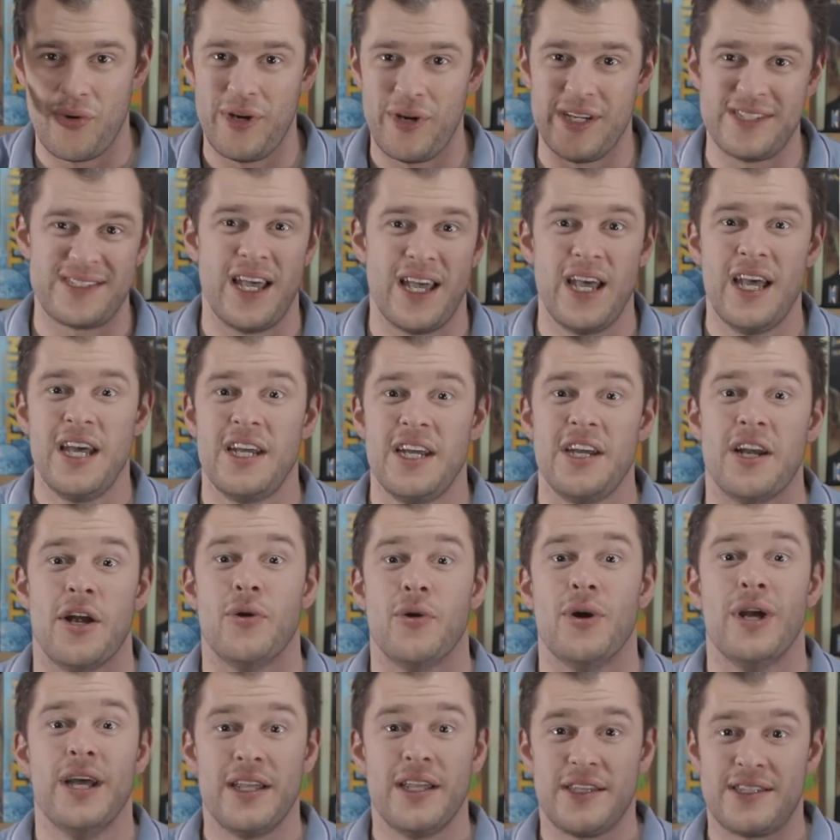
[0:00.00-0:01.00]
It's, you know,
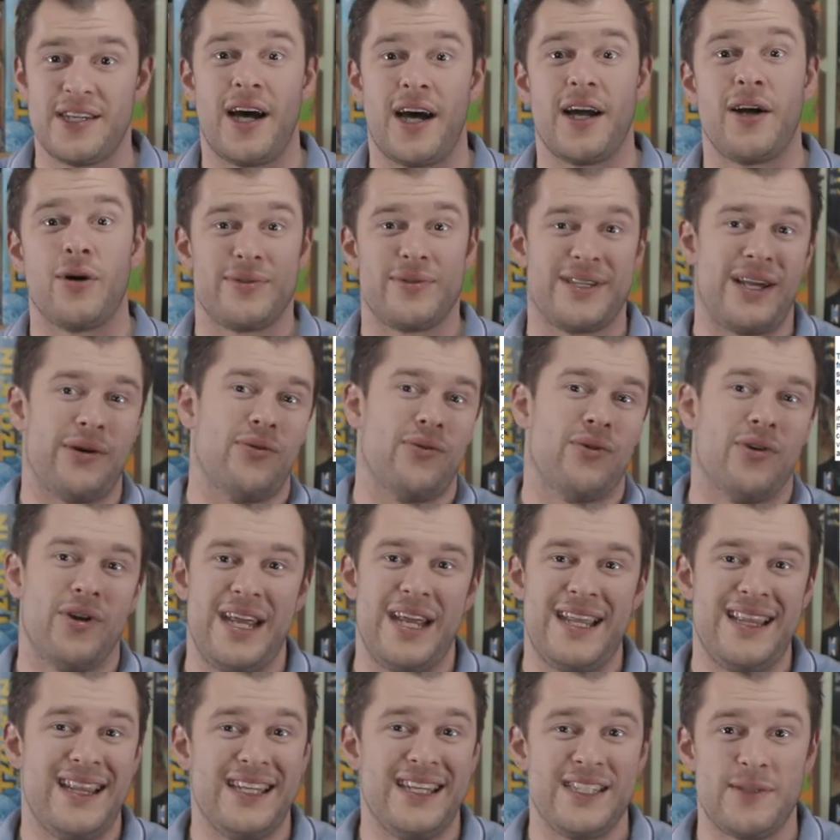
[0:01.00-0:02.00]
tiles that were
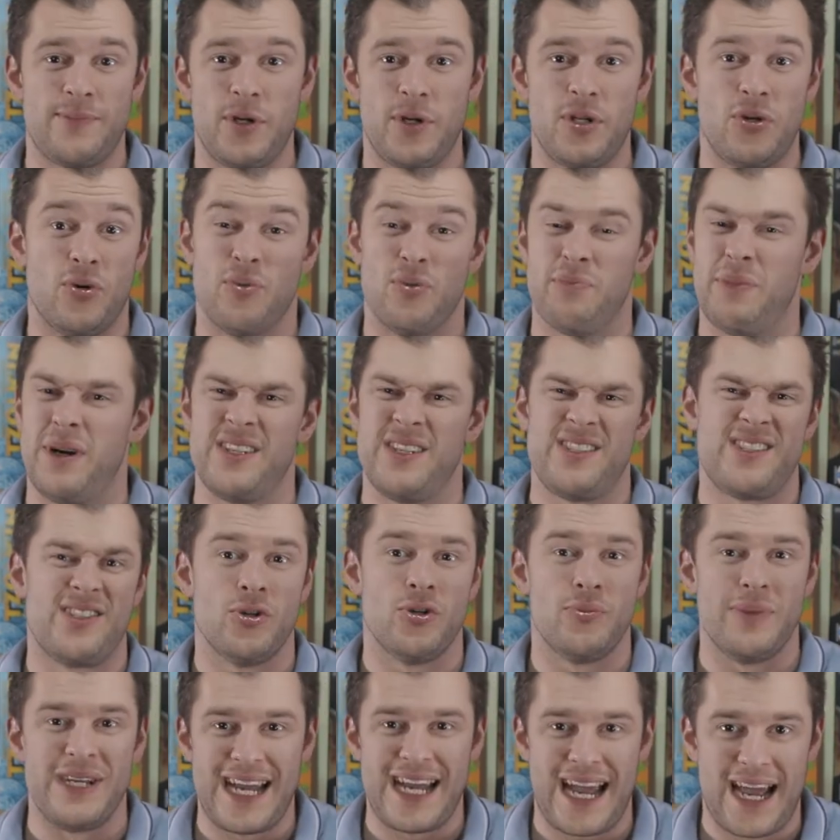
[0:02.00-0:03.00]
in Lisbon or might still
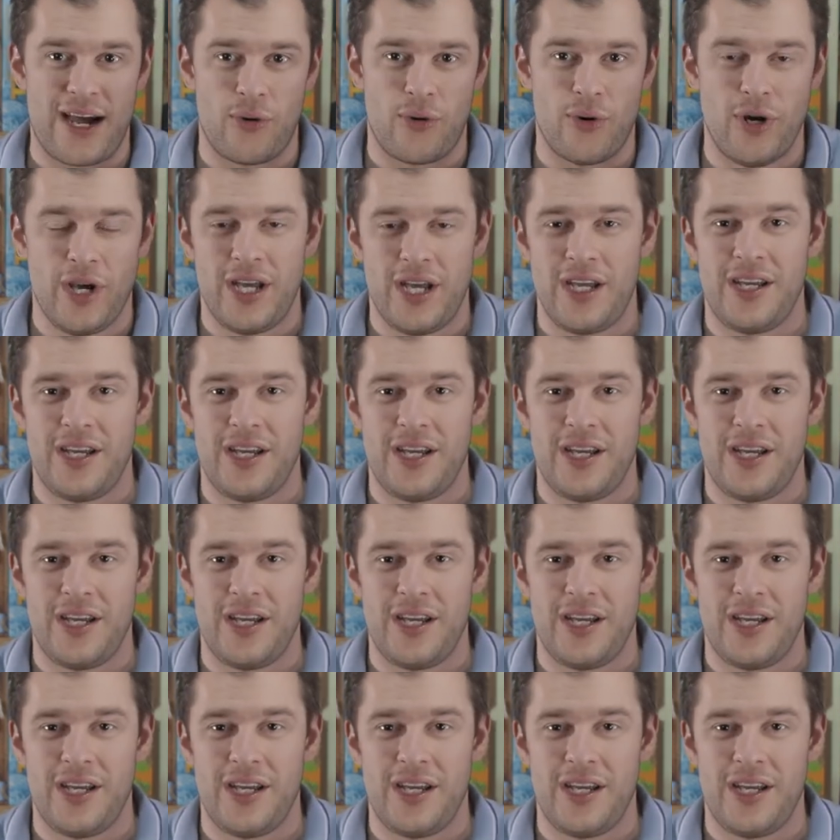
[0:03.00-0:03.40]
be now.